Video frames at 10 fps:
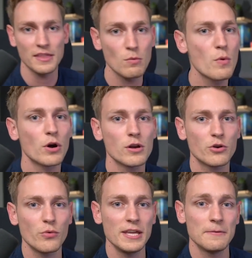think we would all
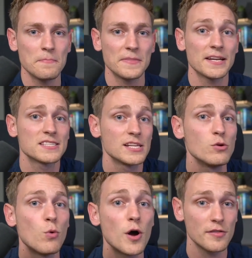agree that it's
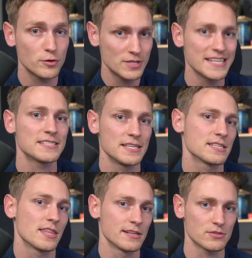still worth to test
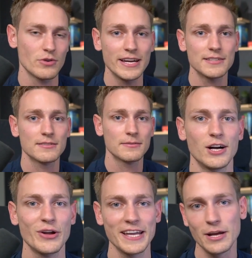these things, right?
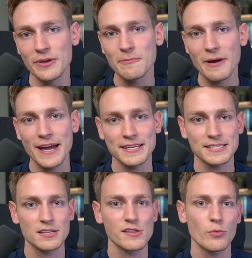Okay, now in the
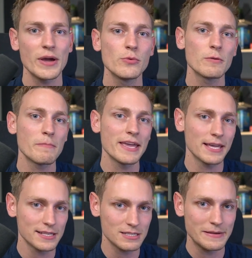past, the would make
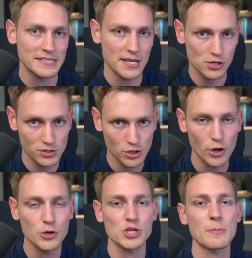customizations
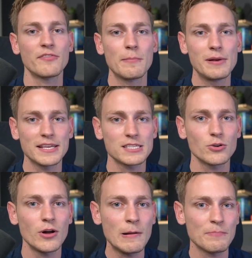on a Shopify Plus
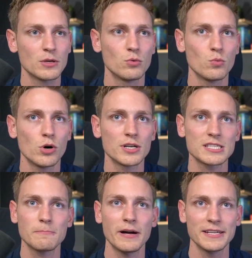store
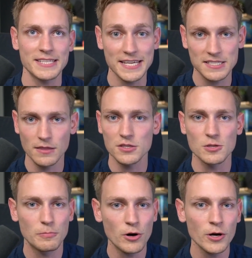was by texting the
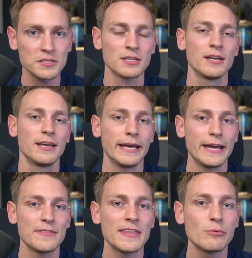support,
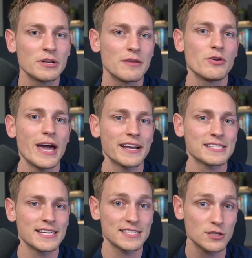and then they would give you
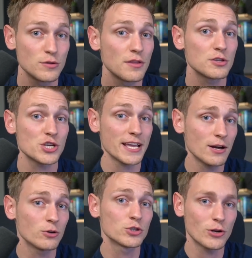access to the
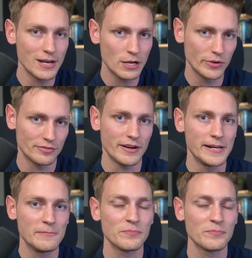checkout.liquid file.